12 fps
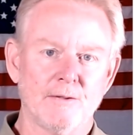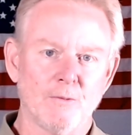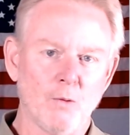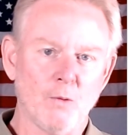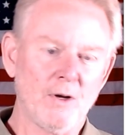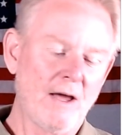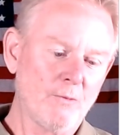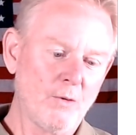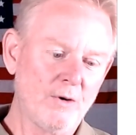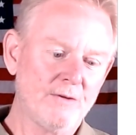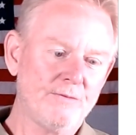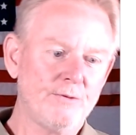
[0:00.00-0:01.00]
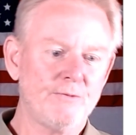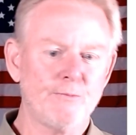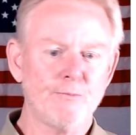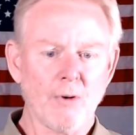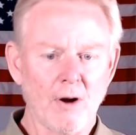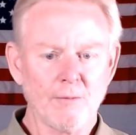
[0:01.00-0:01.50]
What have you
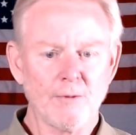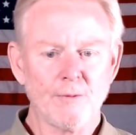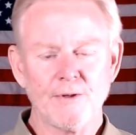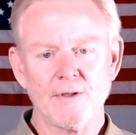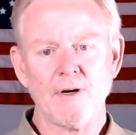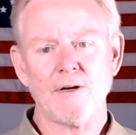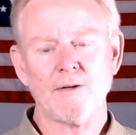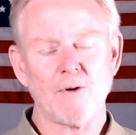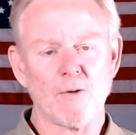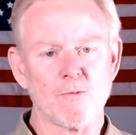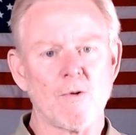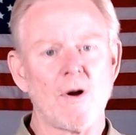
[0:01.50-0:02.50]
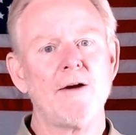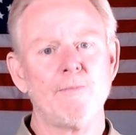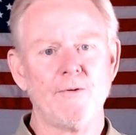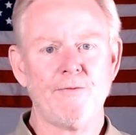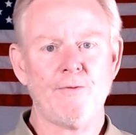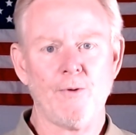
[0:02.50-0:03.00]
probably done right
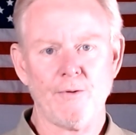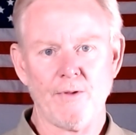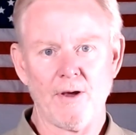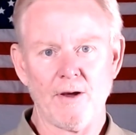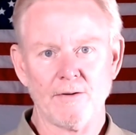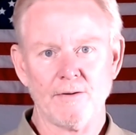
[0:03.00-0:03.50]
before that?